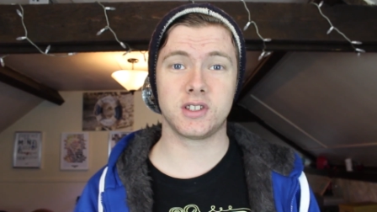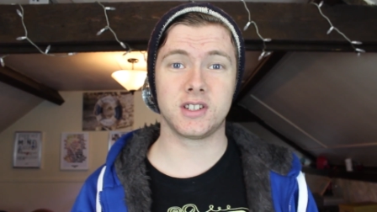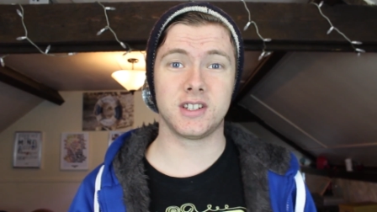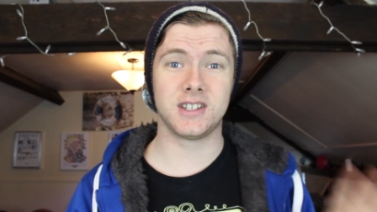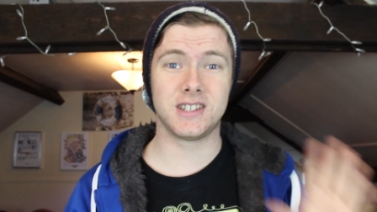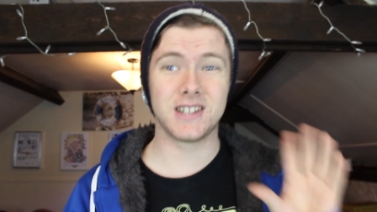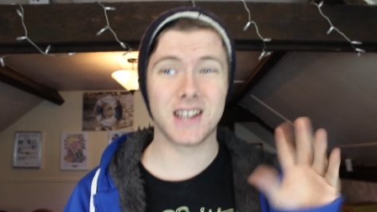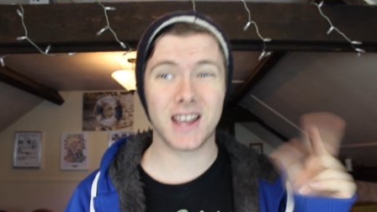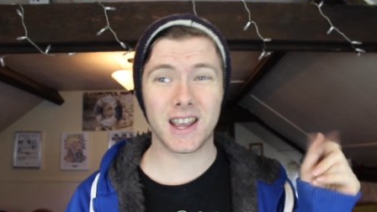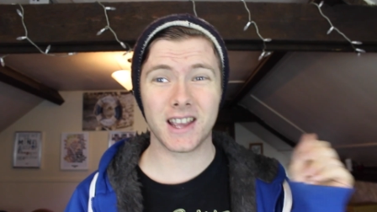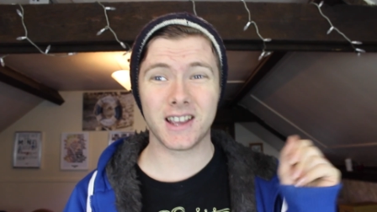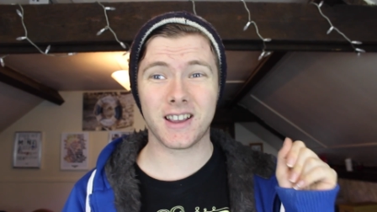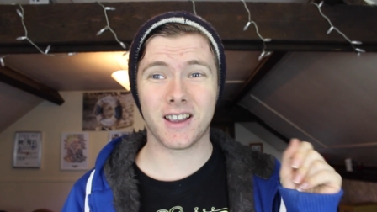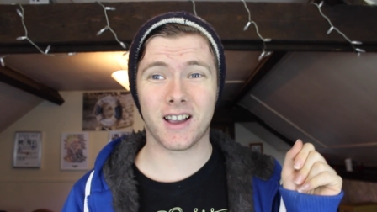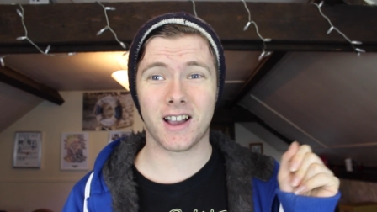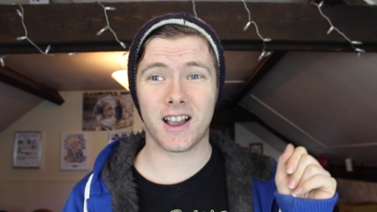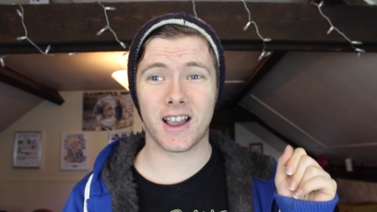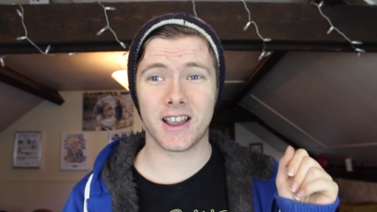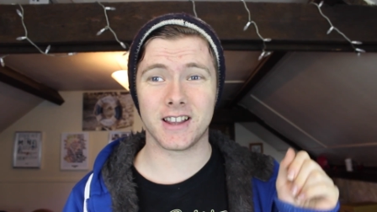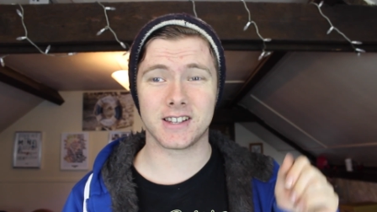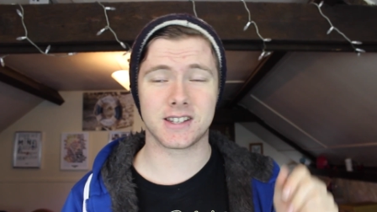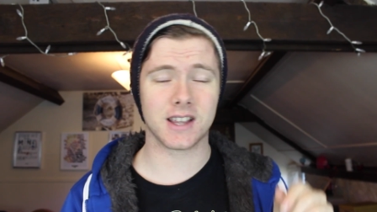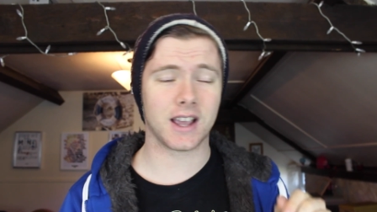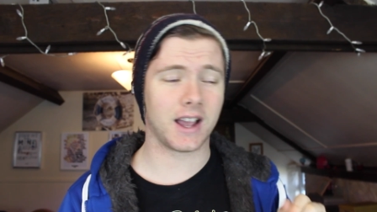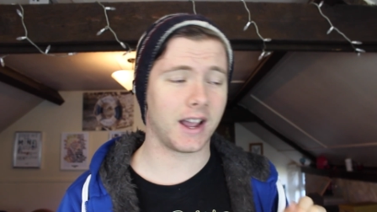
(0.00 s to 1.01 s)
Today
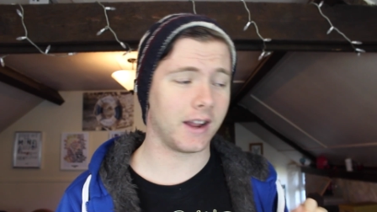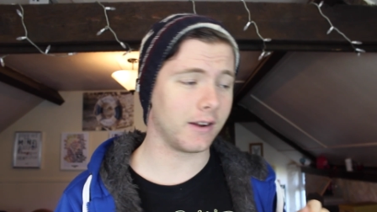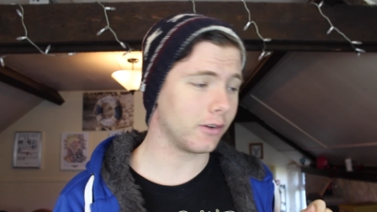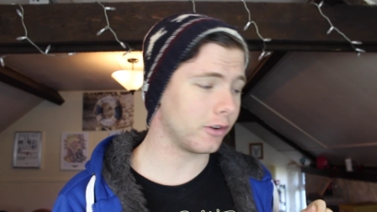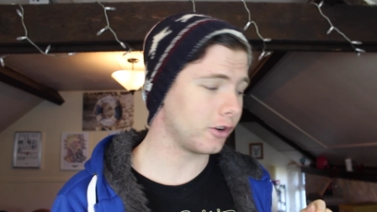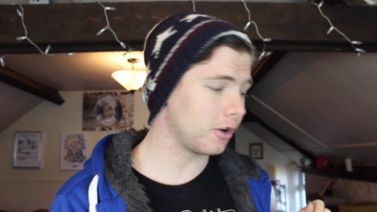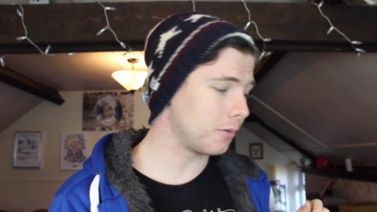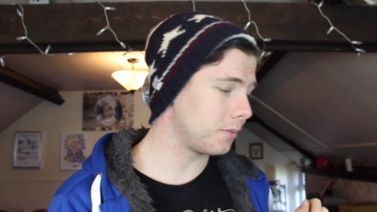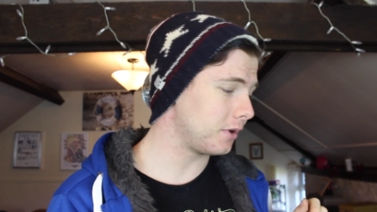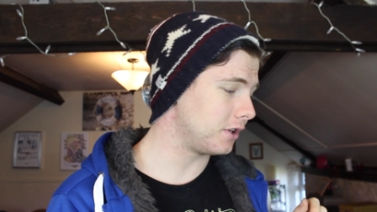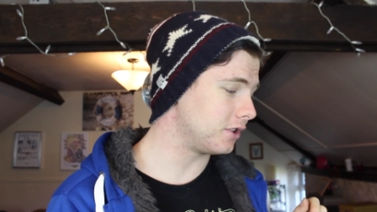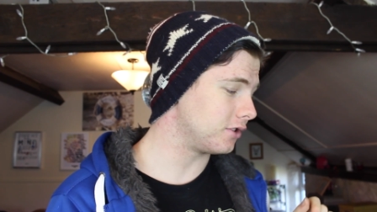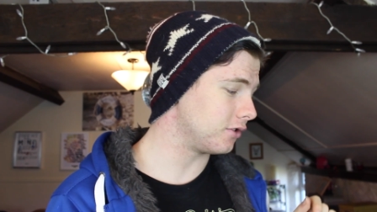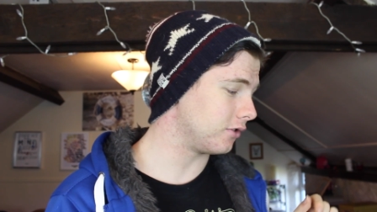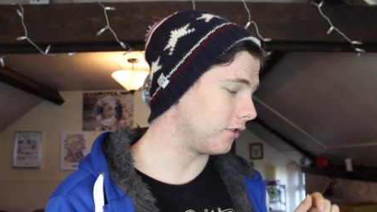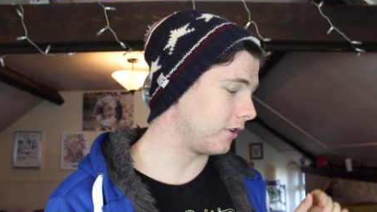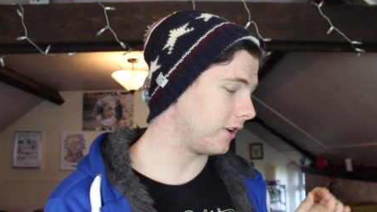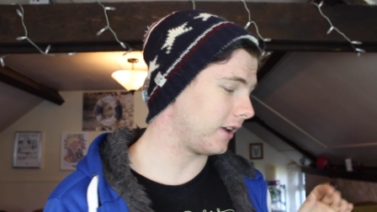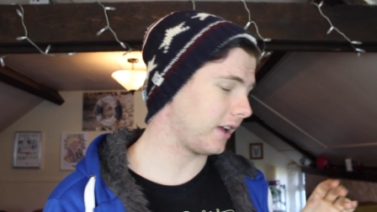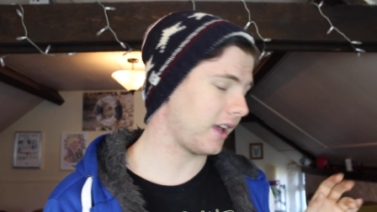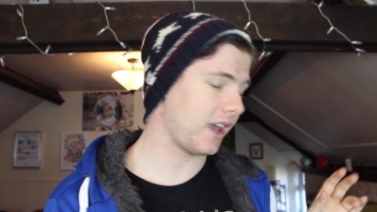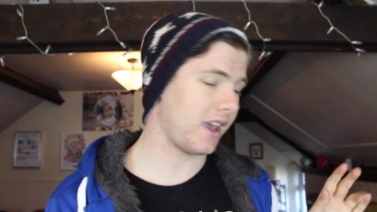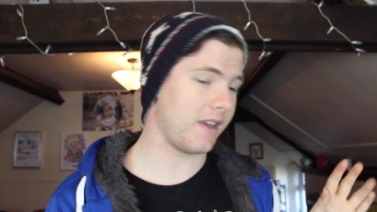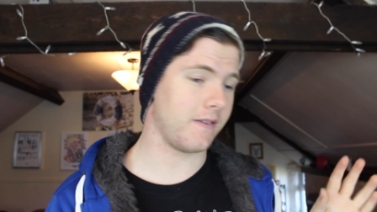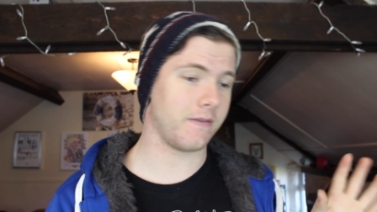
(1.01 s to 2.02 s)
guys, I'm going to be
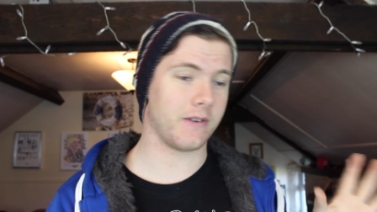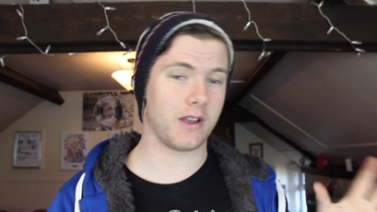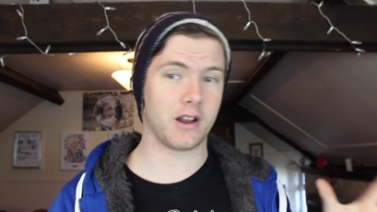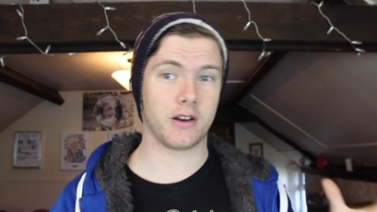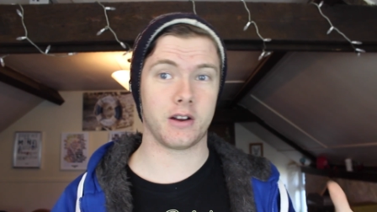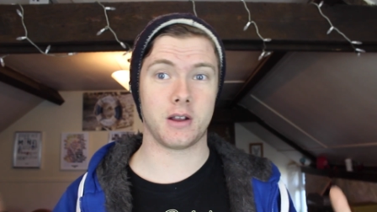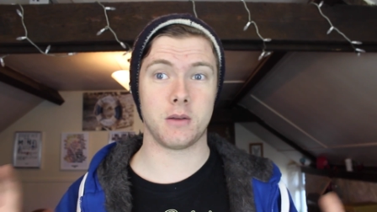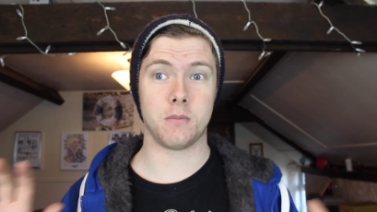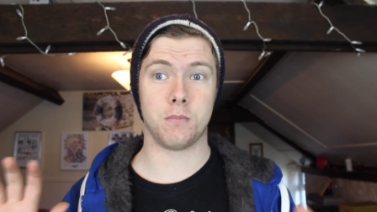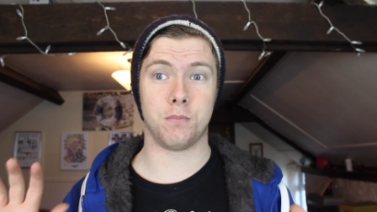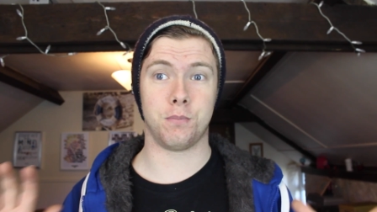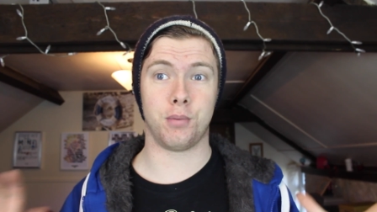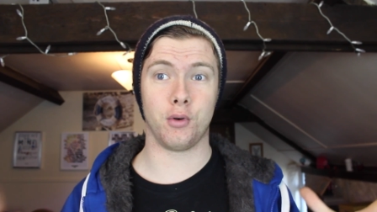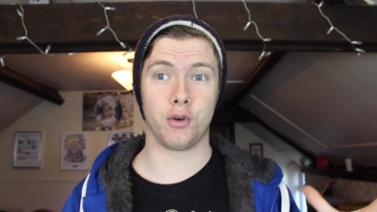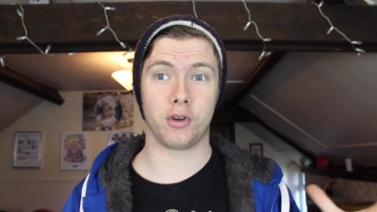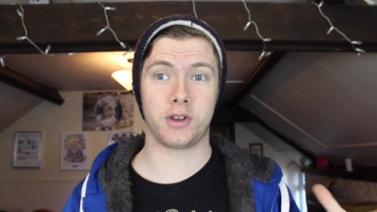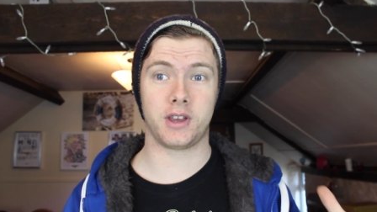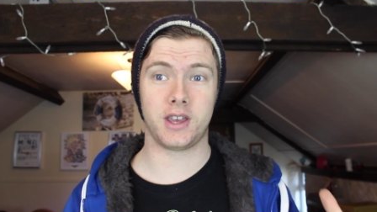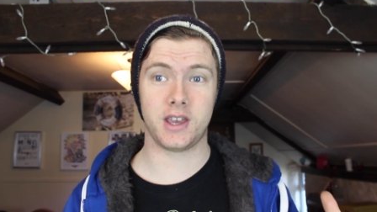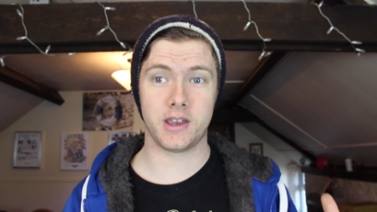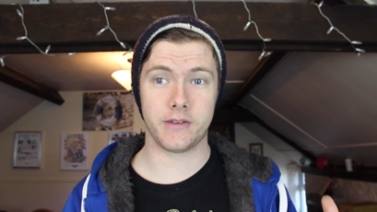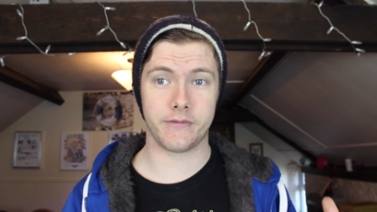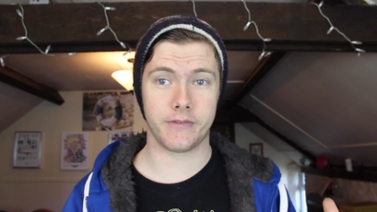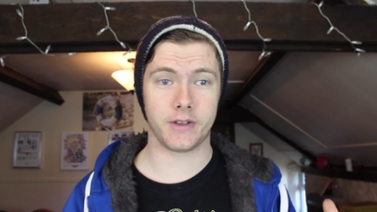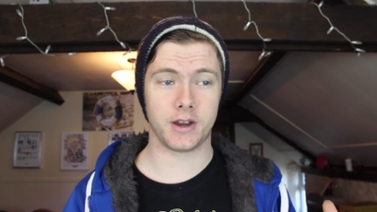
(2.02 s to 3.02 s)
doing a very
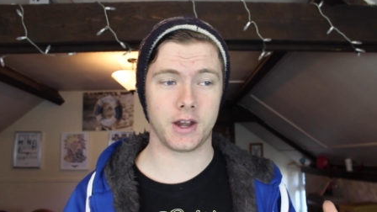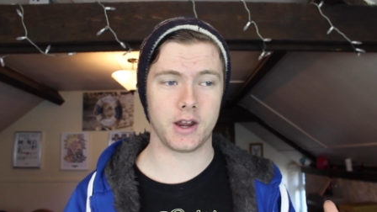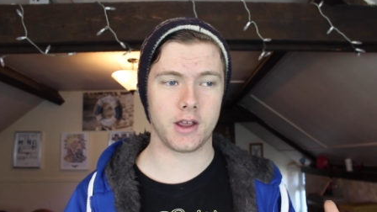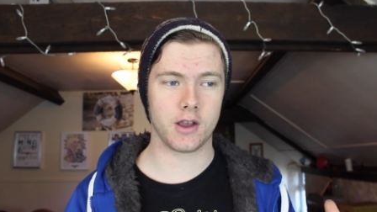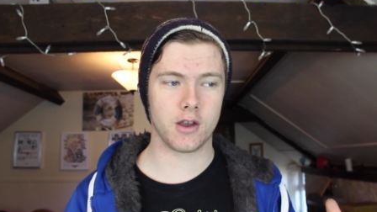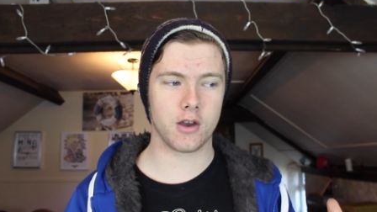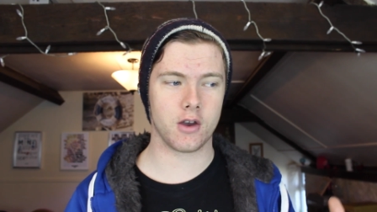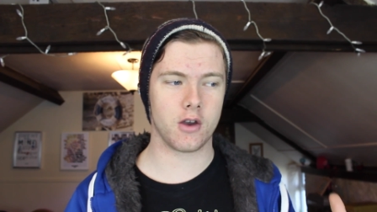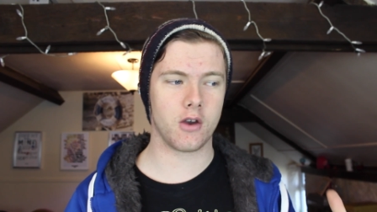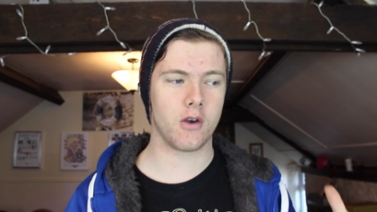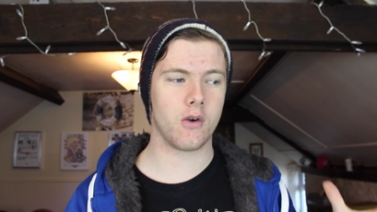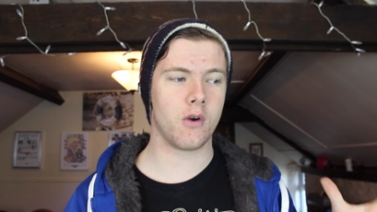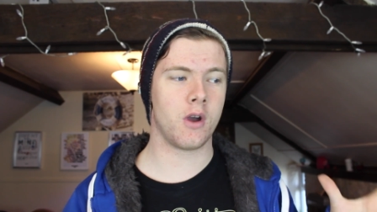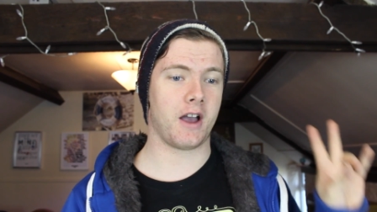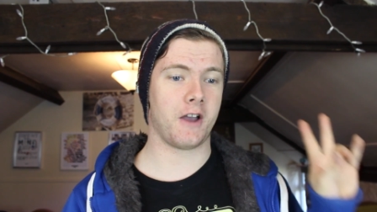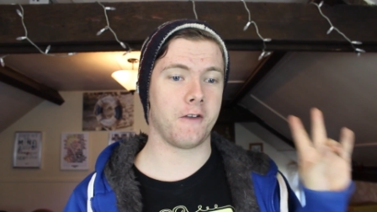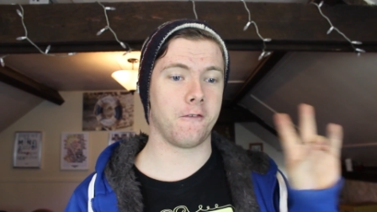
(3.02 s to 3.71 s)
booky video.